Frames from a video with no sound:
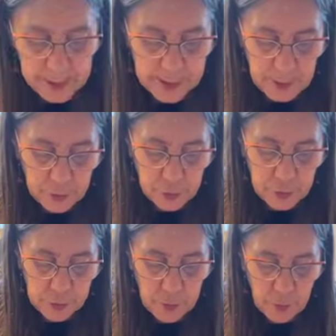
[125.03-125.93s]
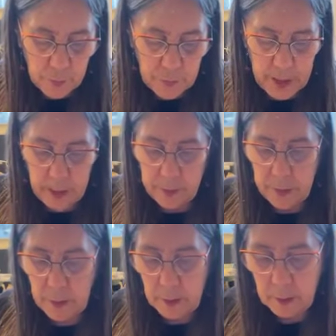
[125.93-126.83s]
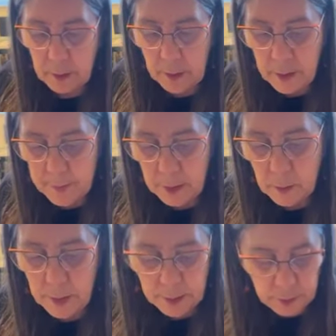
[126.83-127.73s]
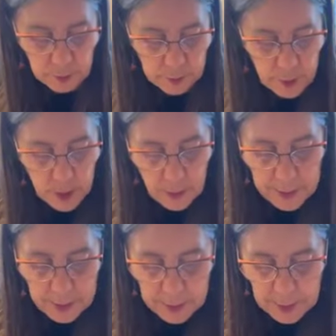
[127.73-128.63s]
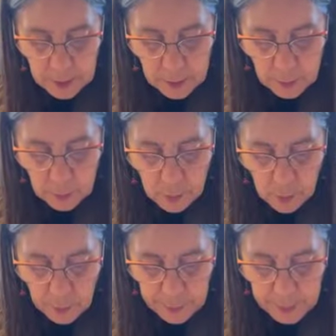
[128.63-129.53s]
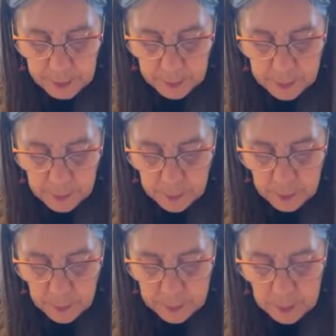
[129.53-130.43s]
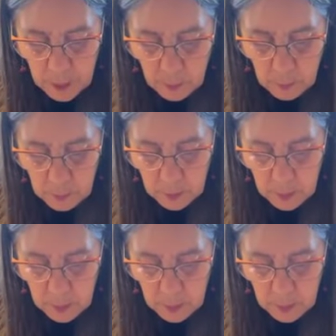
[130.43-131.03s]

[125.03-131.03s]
I guess I could just go around the, I'm not quite sure. No, I think I need to do the whole thing. So here we go.